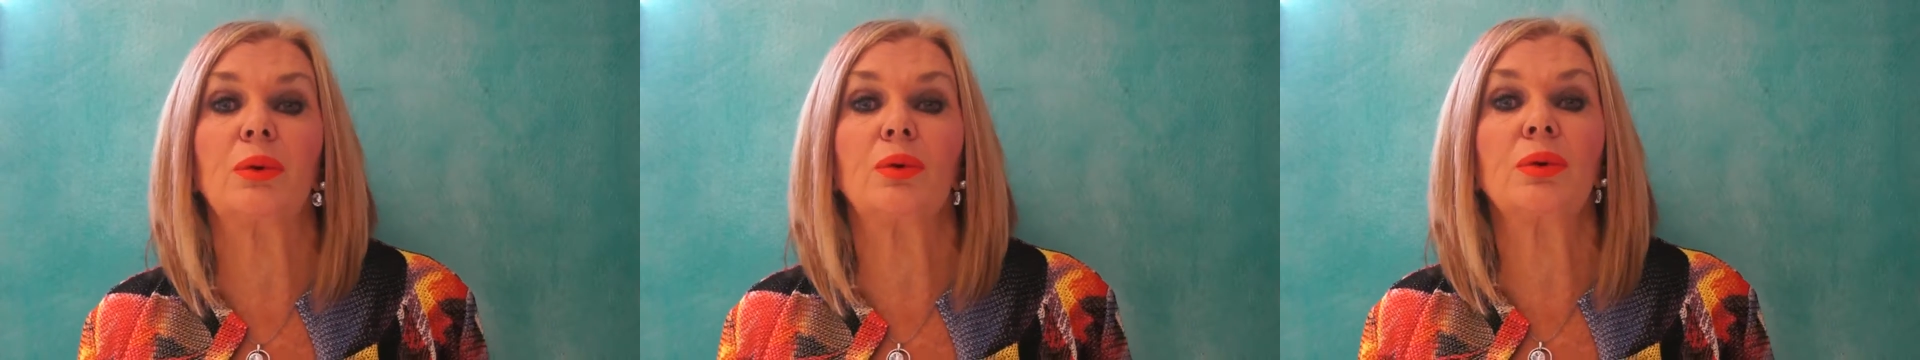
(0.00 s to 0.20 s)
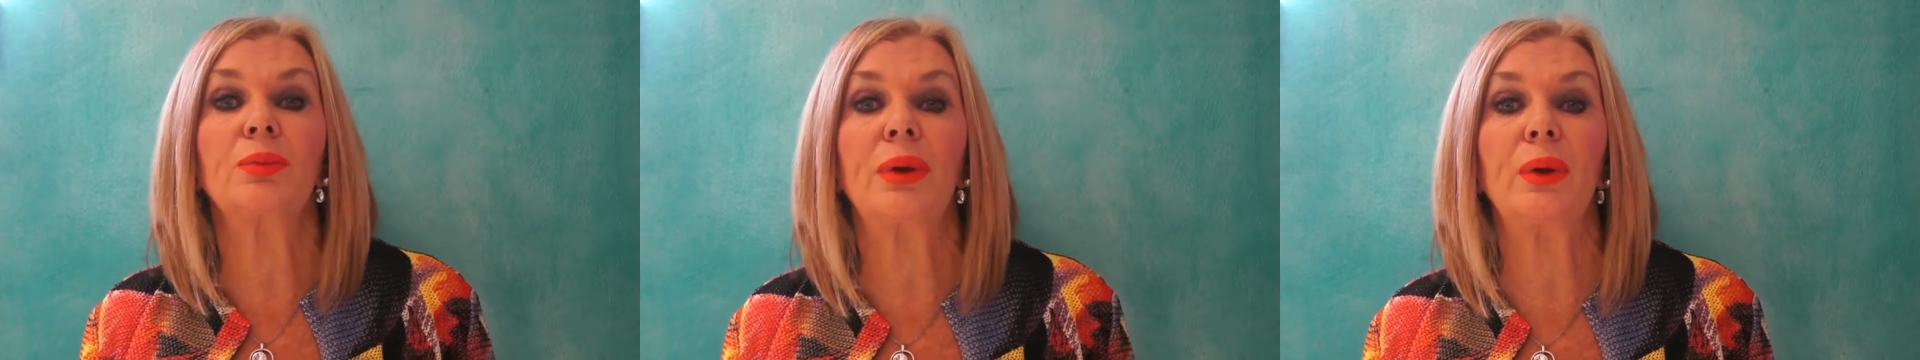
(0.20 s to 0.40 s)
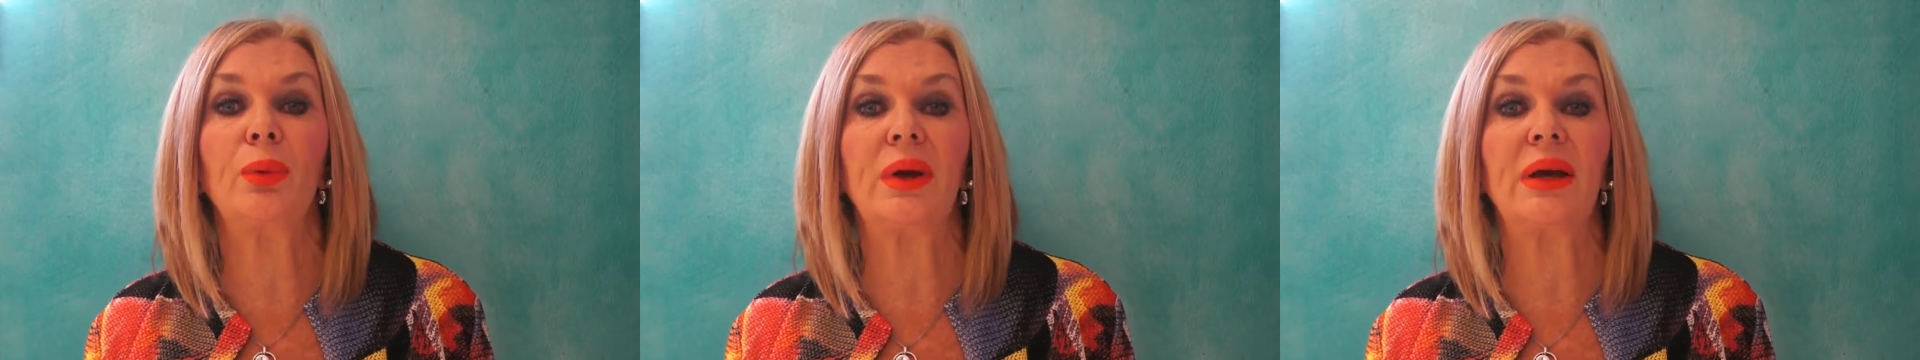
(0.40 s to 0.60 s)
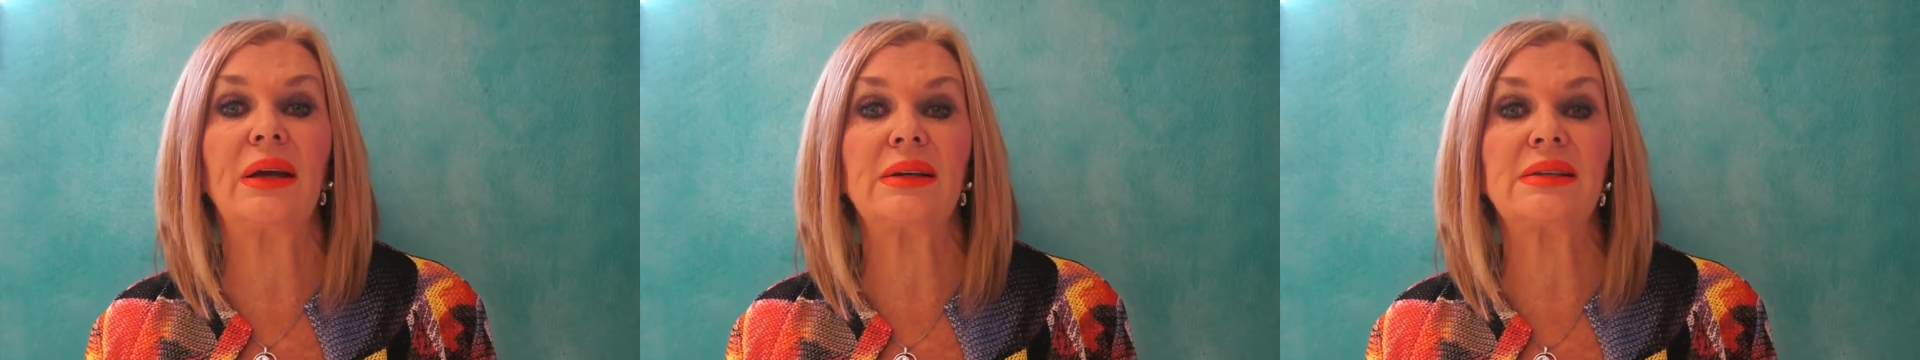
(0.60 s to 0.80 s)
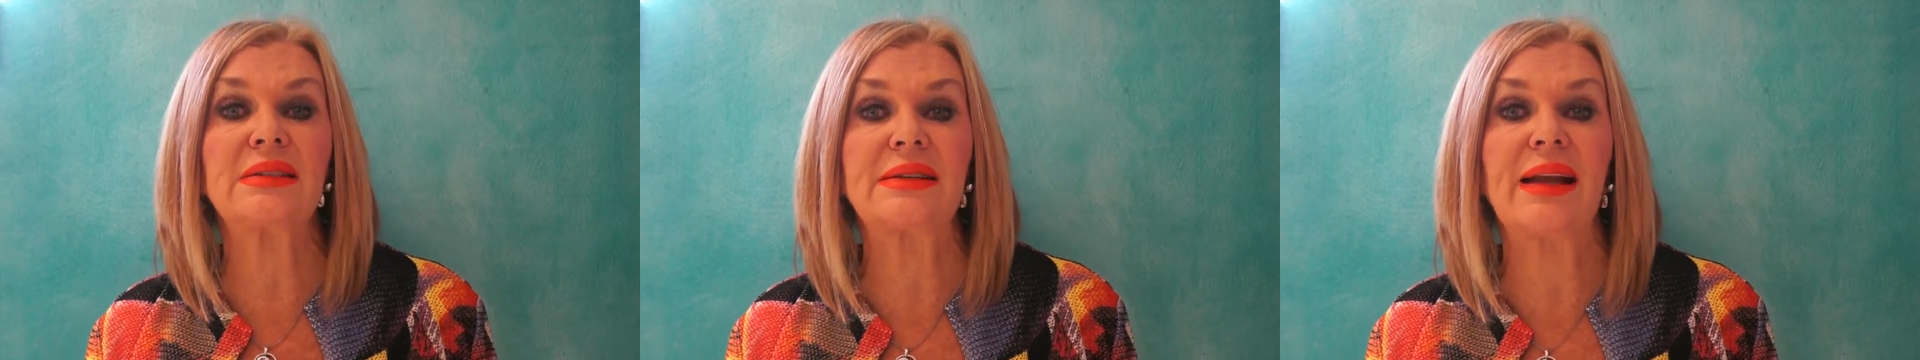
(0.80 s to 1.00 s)
he wouldn't be where
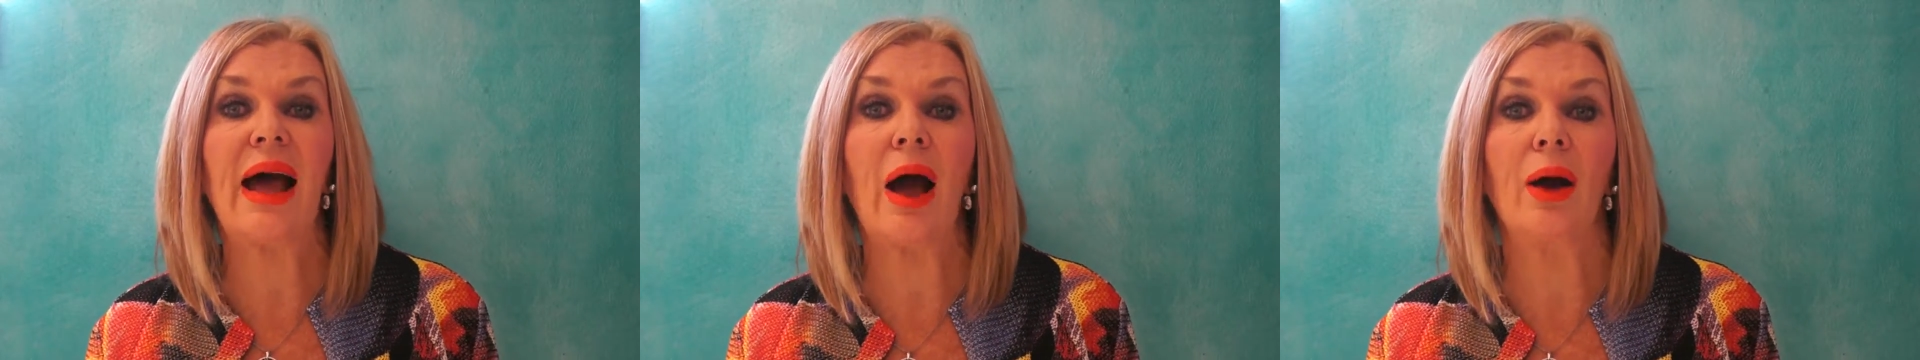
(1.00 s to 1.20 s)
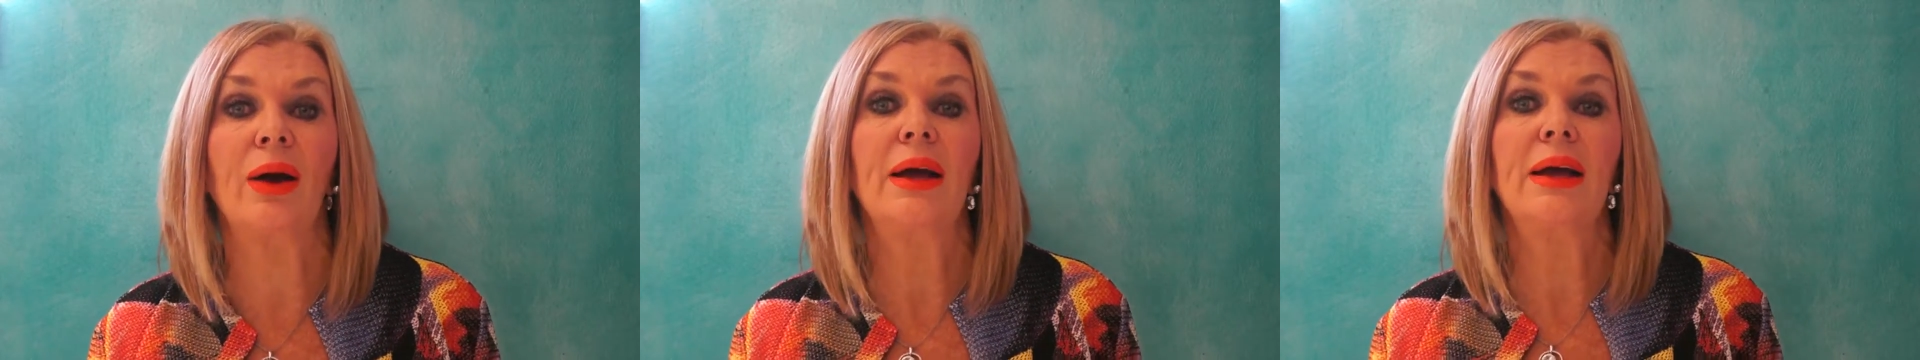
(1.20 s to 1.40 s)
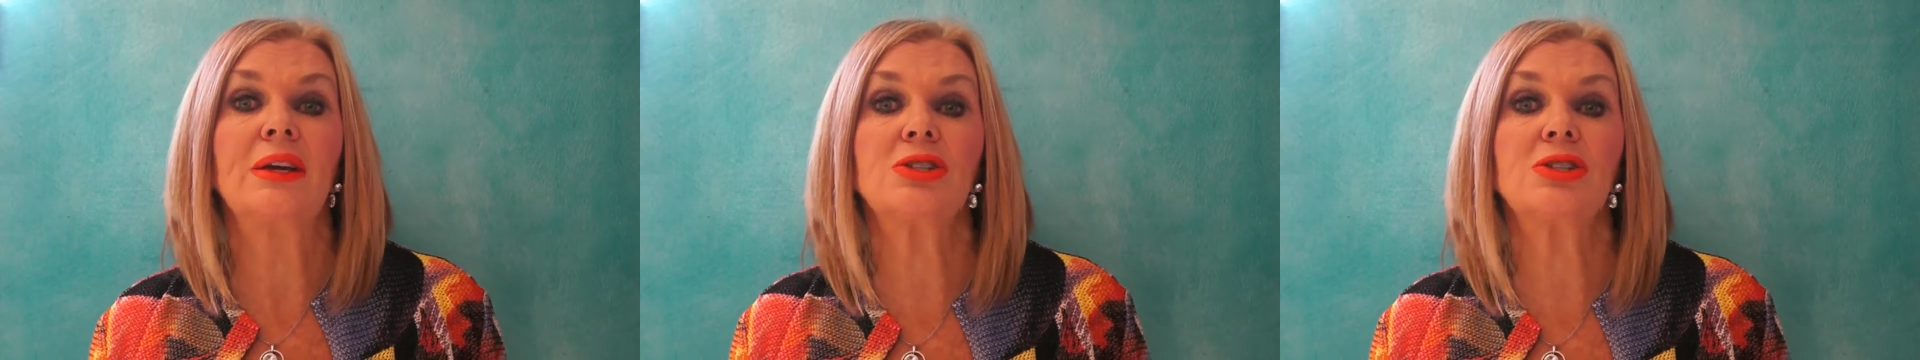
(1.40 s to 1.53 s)
he is now.